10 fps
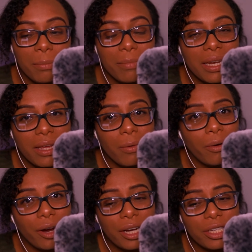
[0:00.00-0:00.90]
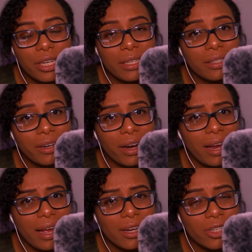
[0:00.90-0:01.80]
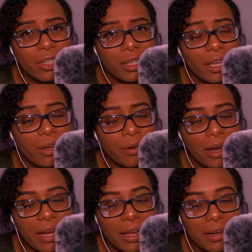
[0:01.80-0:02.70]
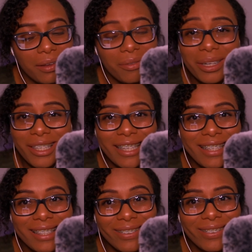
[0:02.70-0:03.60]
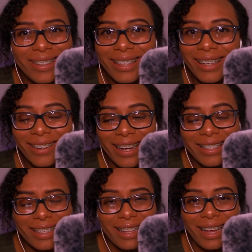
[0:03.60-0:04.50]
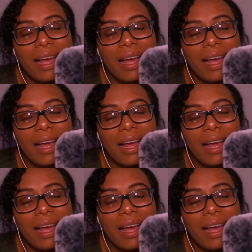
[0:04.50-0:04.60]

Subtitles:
Many oranges are actually green, which is really crazy.